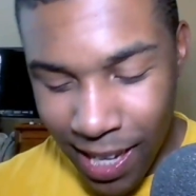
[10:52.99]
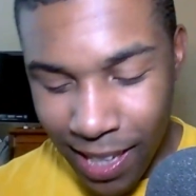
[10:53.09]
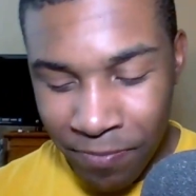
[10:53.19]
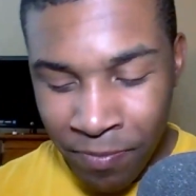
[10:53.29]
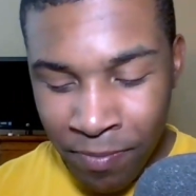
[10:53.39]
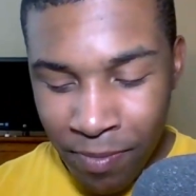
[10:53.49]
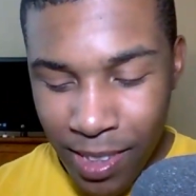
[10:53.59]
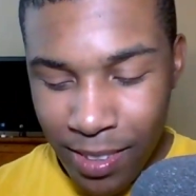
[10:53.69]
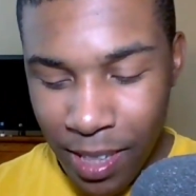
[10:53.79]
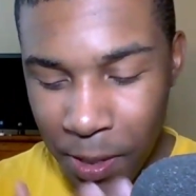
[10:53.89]
that.
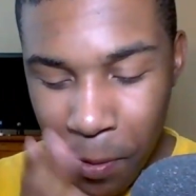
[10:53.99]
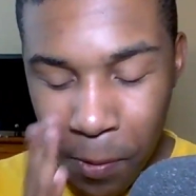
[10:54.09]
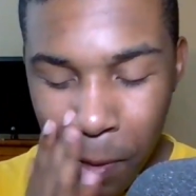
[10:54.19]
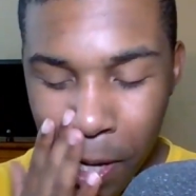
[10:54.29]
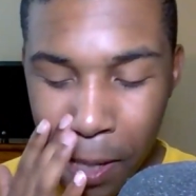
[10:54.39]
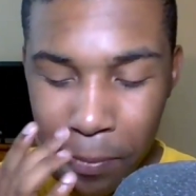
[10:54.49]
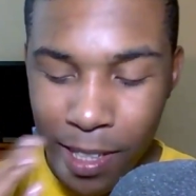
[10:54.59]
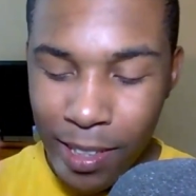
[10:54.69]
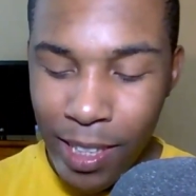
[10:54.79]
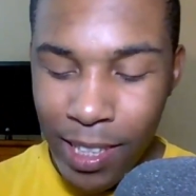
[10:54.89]
So um,
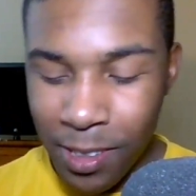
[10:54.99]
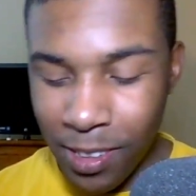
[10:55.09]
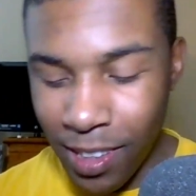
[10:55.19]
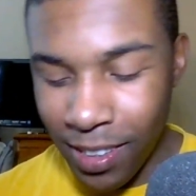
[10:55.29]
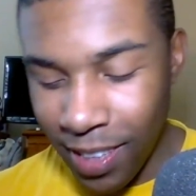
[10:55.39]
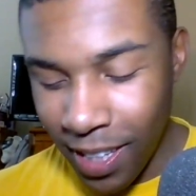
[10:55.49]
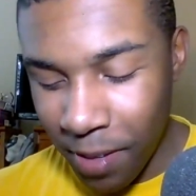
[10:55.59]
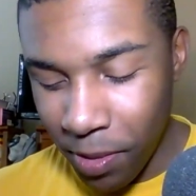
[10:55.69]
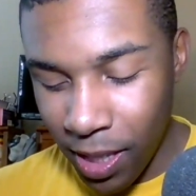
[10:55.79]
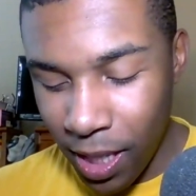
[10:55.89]
Curlia goes on to say,
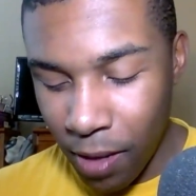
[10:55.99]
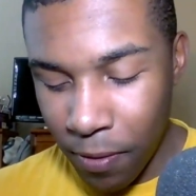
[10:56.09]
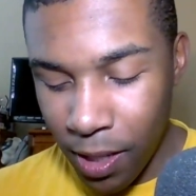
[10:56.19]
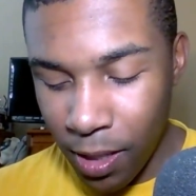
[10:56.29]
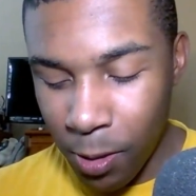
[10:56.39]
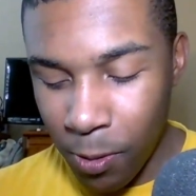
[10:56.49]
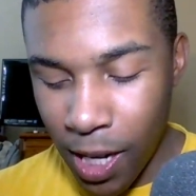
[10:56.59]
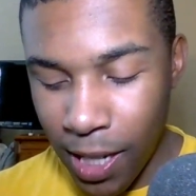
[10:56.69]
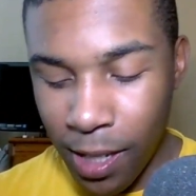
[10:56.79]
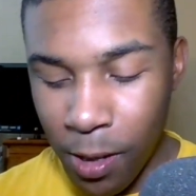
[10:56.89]
come to think of it, you
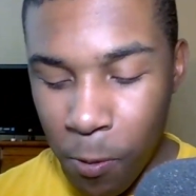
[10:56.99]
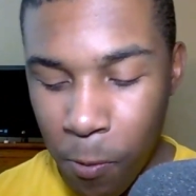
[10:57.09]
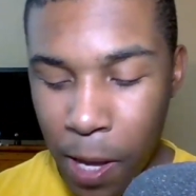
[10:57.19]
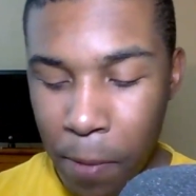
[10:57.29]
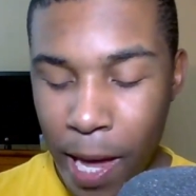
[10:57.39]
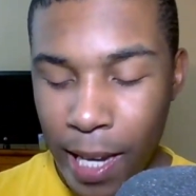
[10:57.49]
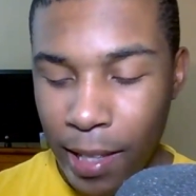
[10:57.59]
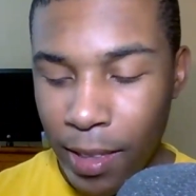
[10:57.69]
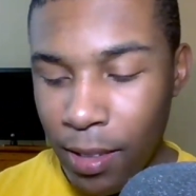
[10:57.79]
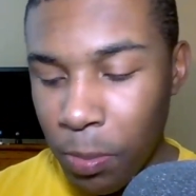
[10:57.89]
and I go way
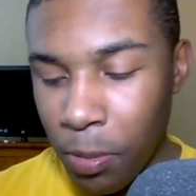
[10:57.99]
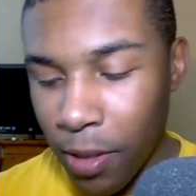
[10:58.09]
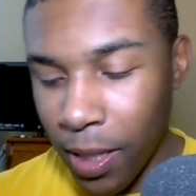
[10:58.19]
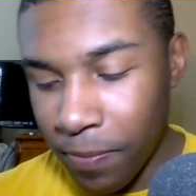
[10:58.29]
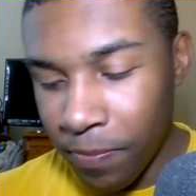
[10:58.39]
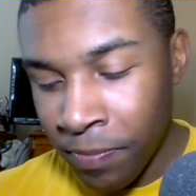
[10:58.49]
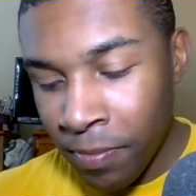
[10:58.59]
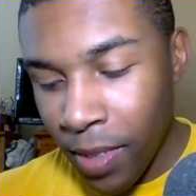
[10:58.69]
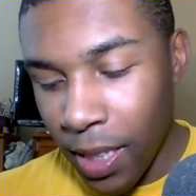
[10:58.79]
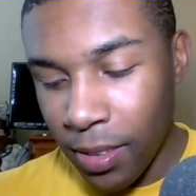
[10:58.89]
back at this point
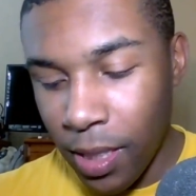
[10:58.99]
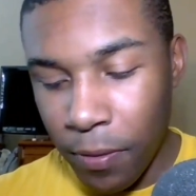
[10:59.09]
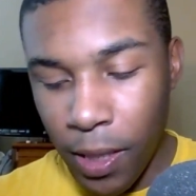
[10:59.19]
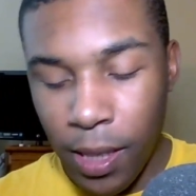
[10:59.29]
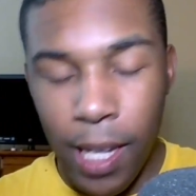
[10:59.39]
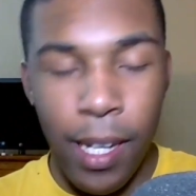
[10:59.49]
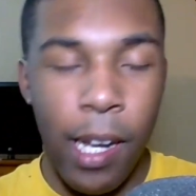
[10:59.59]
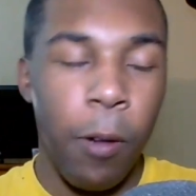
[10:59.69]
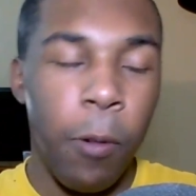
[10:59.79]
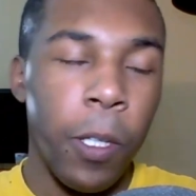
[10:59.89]
and stuff like that.
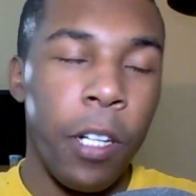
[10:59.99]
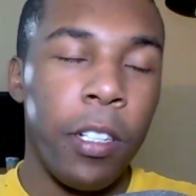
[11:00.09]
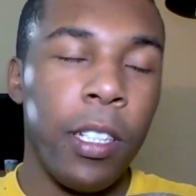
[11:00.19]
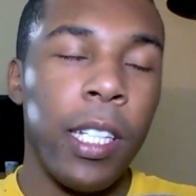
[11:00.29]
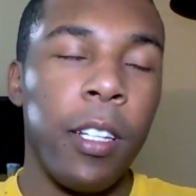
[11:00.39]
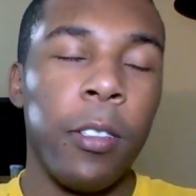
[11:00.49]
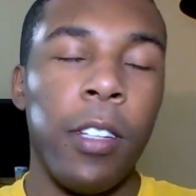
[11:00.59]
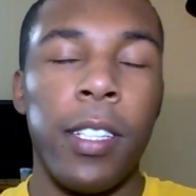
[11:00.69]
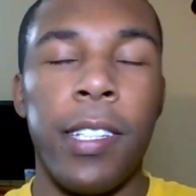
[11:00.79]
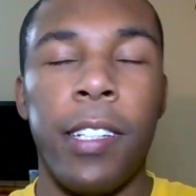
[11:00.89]
Now, Curlia goes
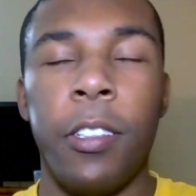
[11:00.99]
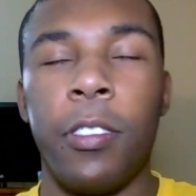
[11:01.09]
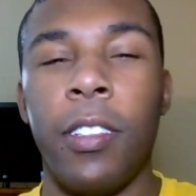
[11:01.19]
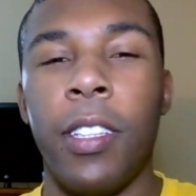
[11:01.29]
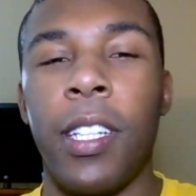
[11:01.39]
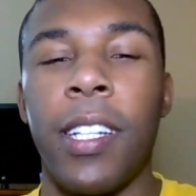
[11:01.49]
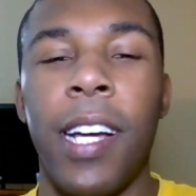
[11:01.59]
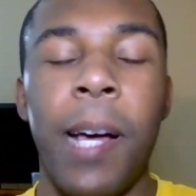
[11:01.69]
on to tell Lucy, look,